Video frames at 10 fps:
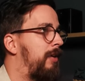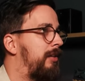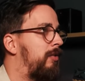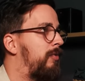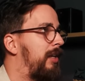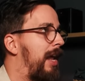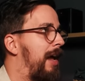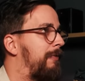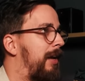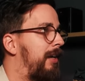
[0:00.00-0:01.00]
I don't really
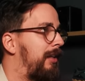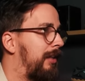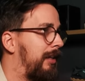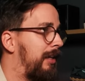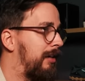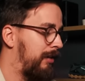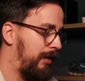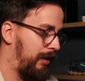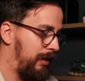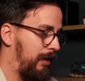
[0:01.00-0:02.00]
have anything here,
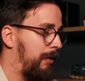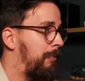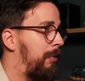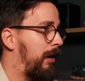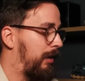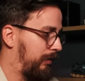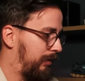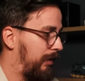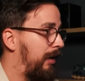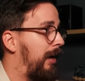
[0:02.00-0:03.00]

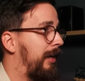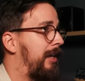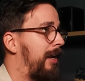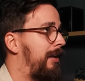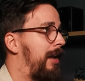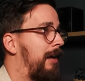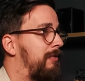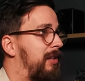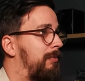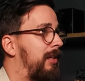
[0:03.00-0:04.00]
but I can have
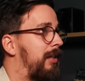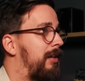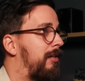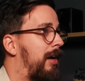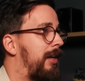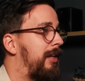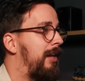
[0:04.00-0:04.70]
something here. I can